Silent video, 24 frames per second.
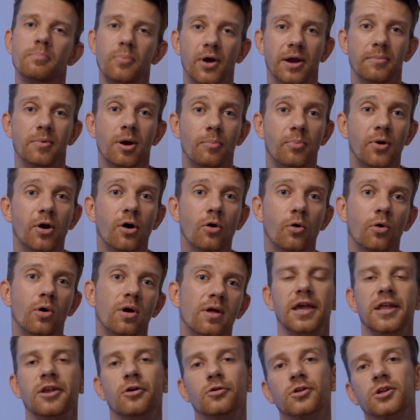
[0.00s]
Premiere Pro.
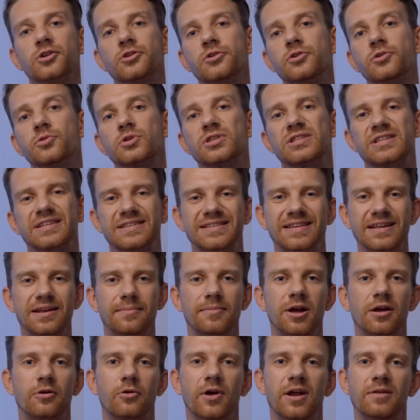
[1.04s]
In order to use the
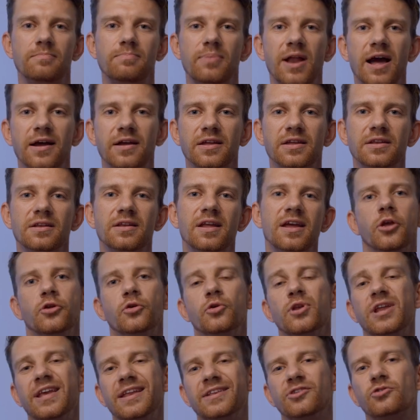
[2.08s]
Cinema Grade plugin, you
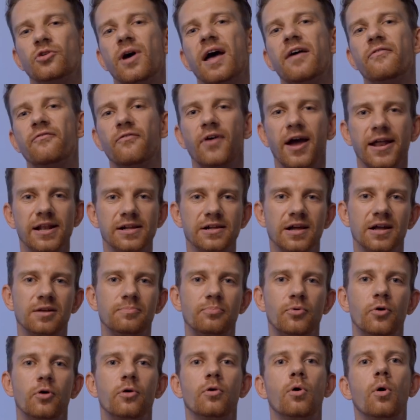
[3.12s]
need to have Final Cut
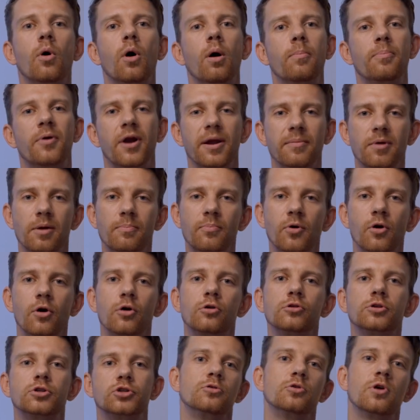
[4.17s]
Pro or Premiere Pro
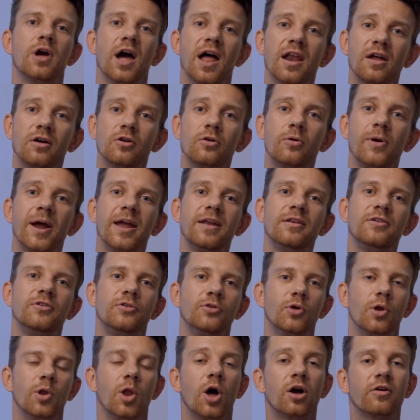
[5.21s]
to color grade
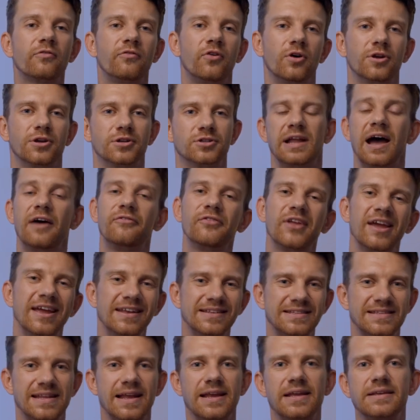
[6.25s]
your log footage. After
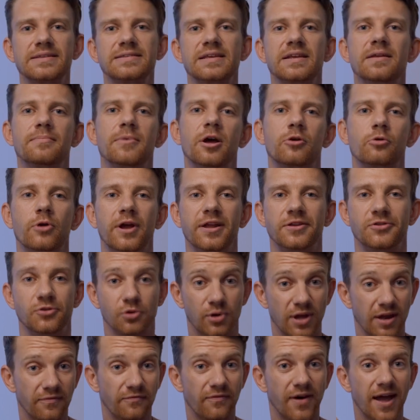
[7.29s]
installing Cinema Grade, you
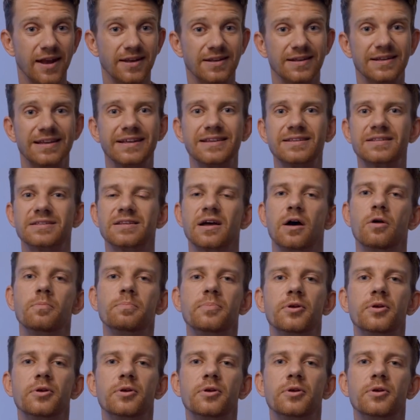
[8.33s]
can find the links down